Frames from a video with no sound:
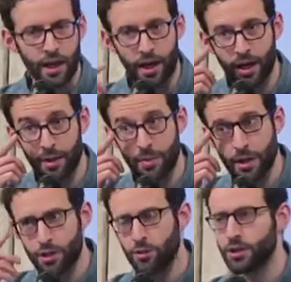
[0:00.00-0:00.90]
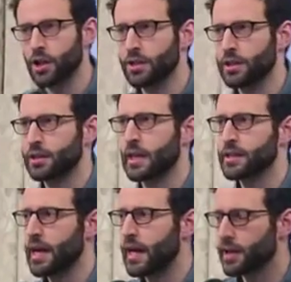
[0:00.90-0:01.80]
And as a result, it
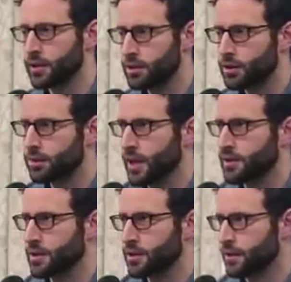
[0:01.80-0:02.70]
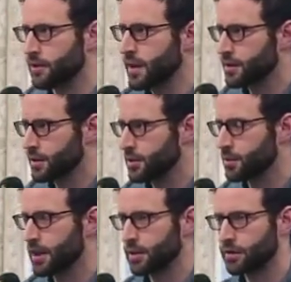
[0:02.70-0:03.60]
has had in the 2000s a vacancy
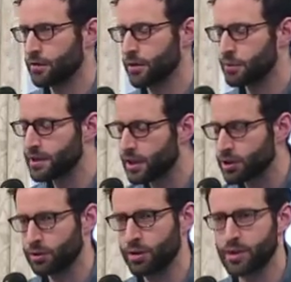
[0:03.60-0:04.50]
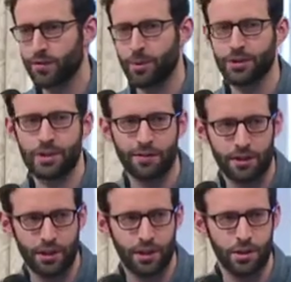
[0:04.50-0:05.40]
rate for residential units of about
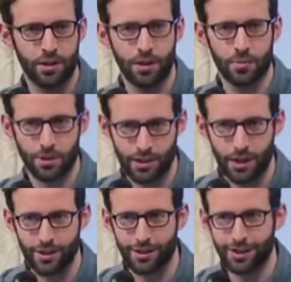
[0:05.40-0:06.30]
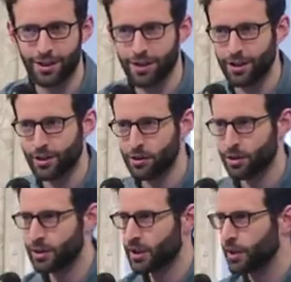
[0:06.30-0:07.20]
17%. So
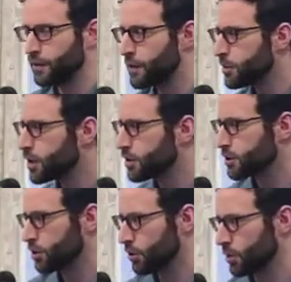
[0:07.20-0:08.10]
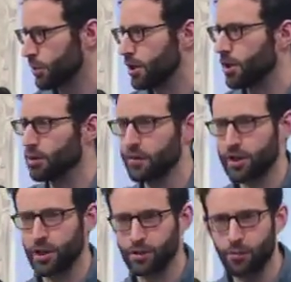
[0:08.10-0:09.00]
this is the kind of familiar story we know of
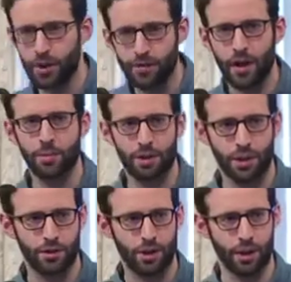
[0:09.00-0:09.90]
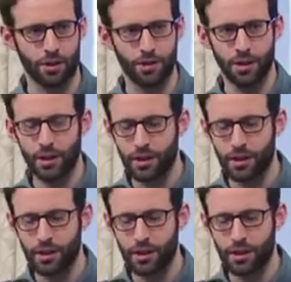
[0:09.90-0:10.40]
a kind of once vibrant downtown